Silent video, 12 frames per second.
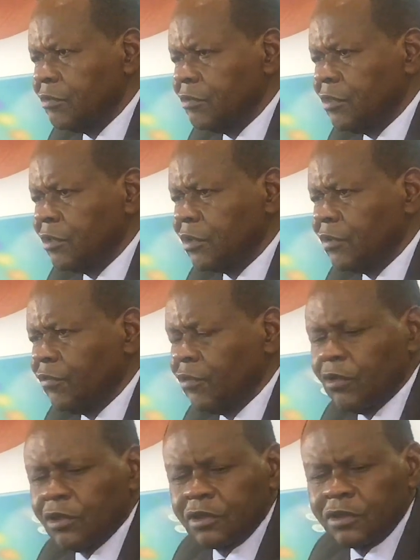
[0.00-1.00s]
looking
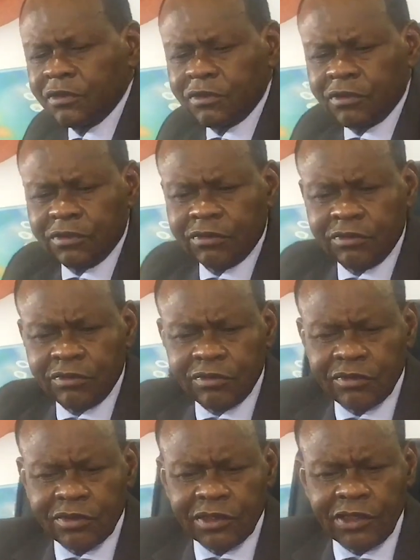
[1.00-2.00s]
forward to
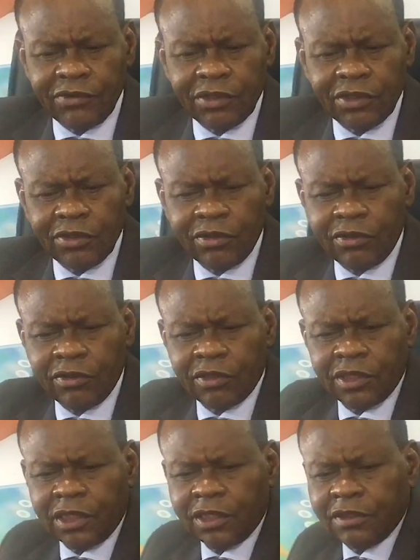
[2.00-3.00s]
giving you all
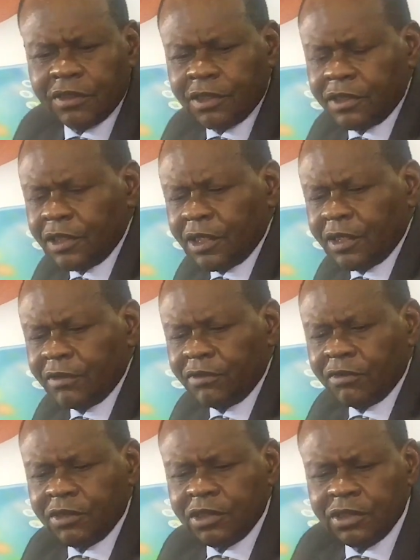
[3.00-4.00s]
any other
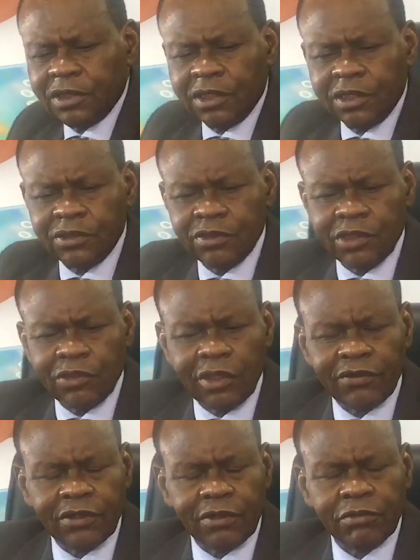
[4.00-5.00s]
information that you
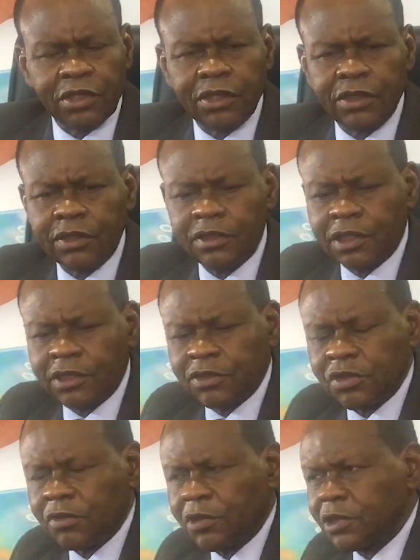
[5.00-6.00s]
require from me. Thank you
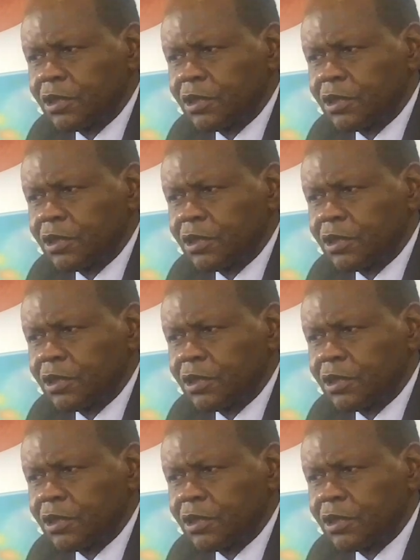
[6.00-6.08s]
so much.